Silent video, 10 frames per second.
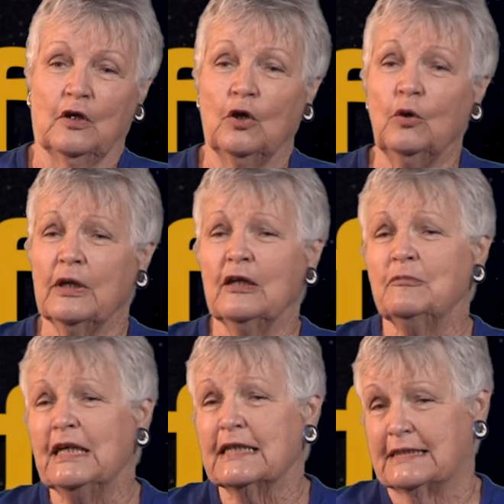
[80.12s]
Who can
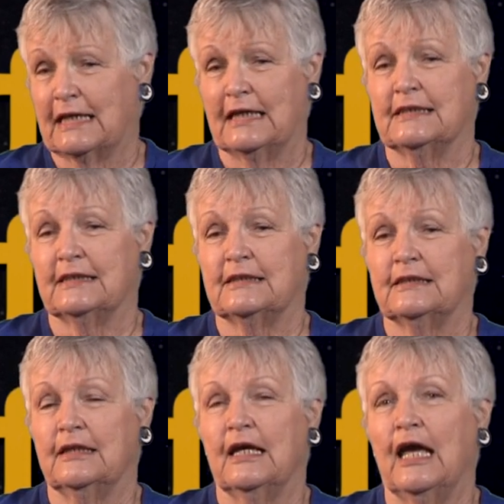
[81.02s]
be a
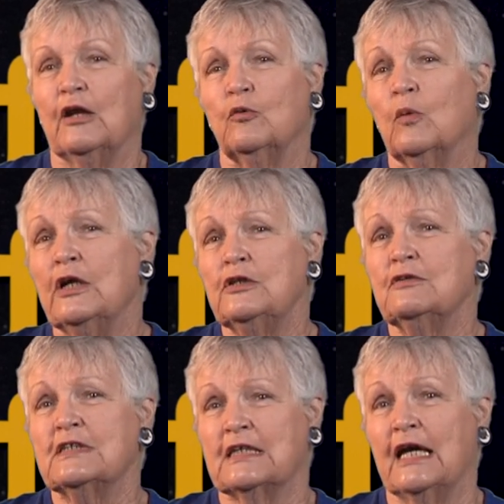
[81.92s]
scientist? and what
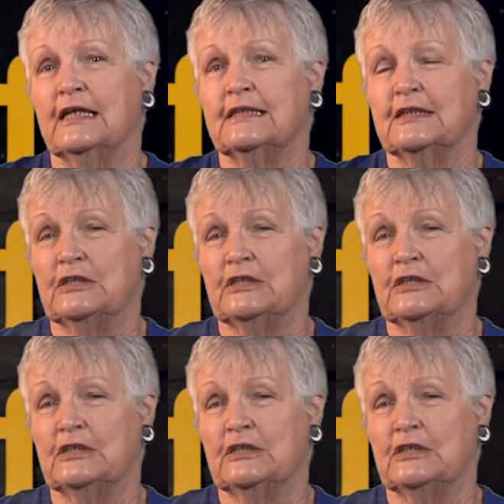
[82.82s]
do scientists